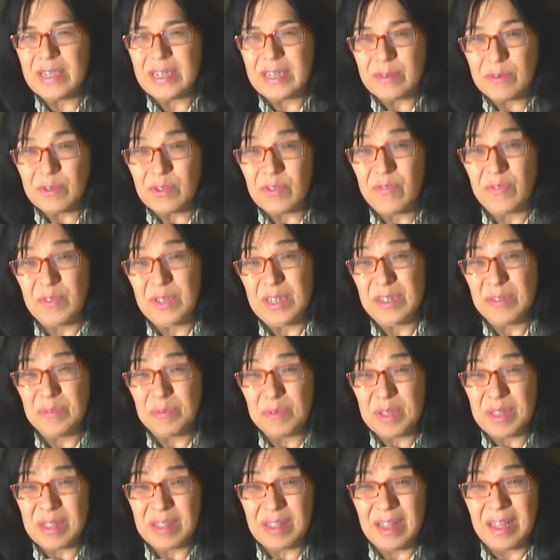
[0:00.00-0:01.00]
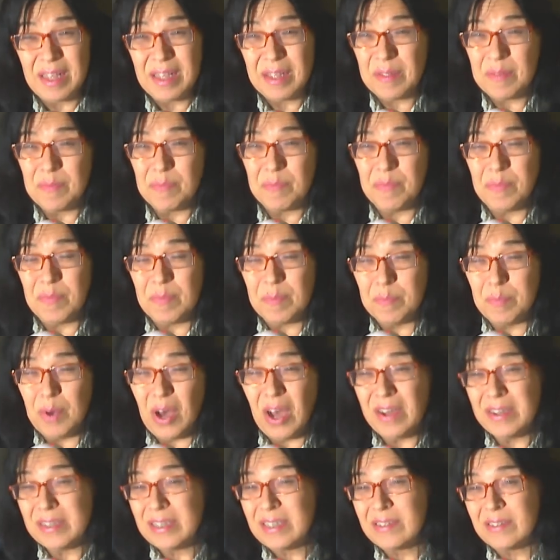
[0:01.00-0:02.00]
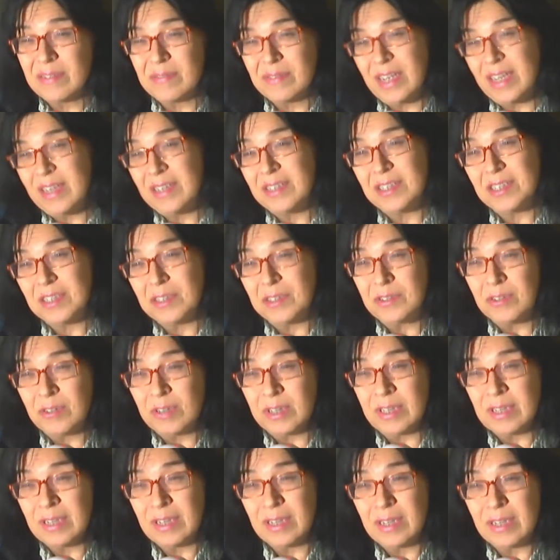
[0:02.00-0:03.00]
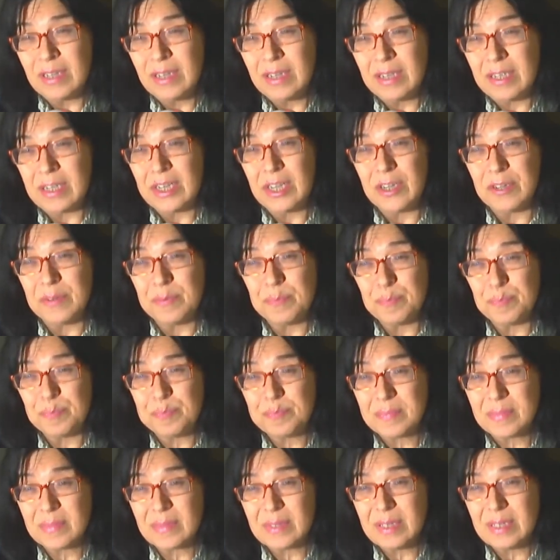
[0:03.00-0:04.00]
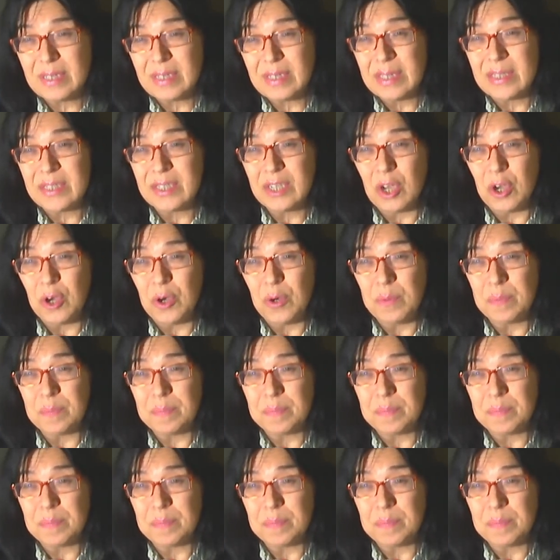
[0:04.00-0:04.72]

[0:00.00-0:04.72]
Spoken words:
And it was filled with bodies of dead children, you know. So